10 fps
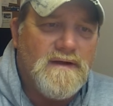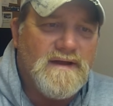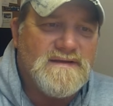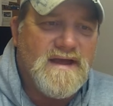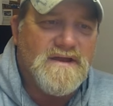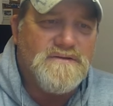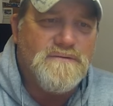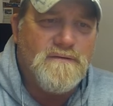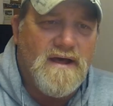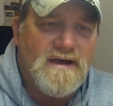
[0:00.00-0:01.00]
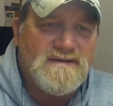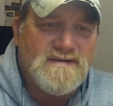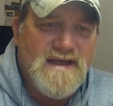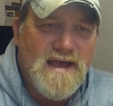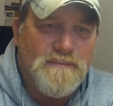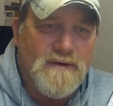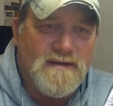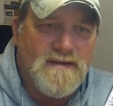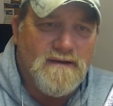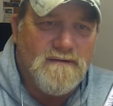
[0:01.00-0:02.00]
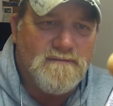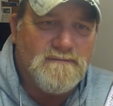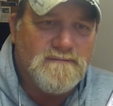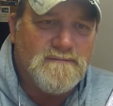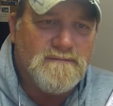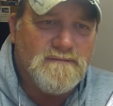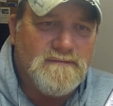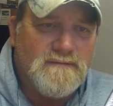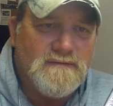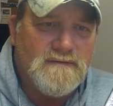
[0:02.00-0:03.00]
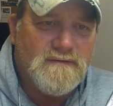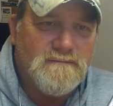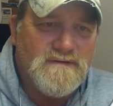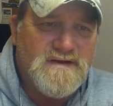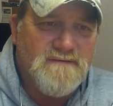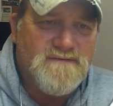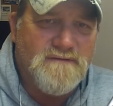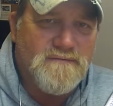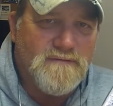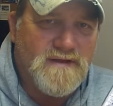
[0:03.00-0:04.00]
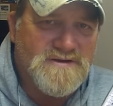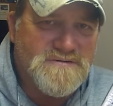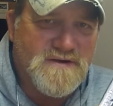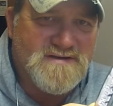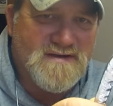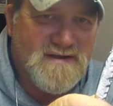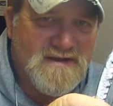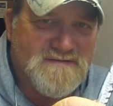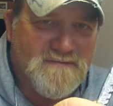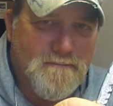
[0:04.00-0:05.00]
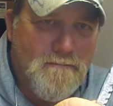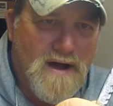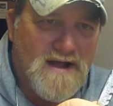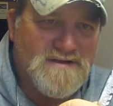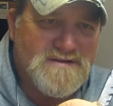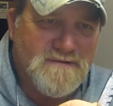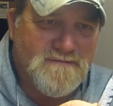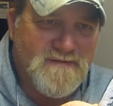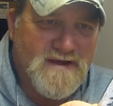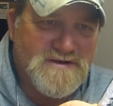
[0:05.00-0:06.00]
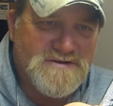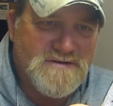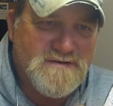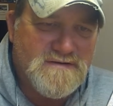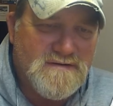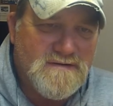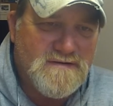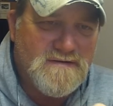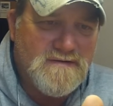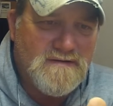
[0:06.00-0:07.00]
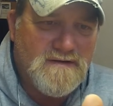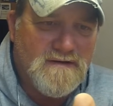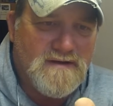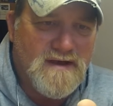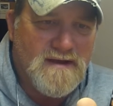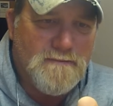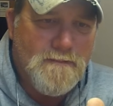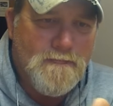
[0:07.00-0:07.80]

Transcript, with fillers: It's got a Duloc snap right there, which I've never really trusted these from monster fish. Okay.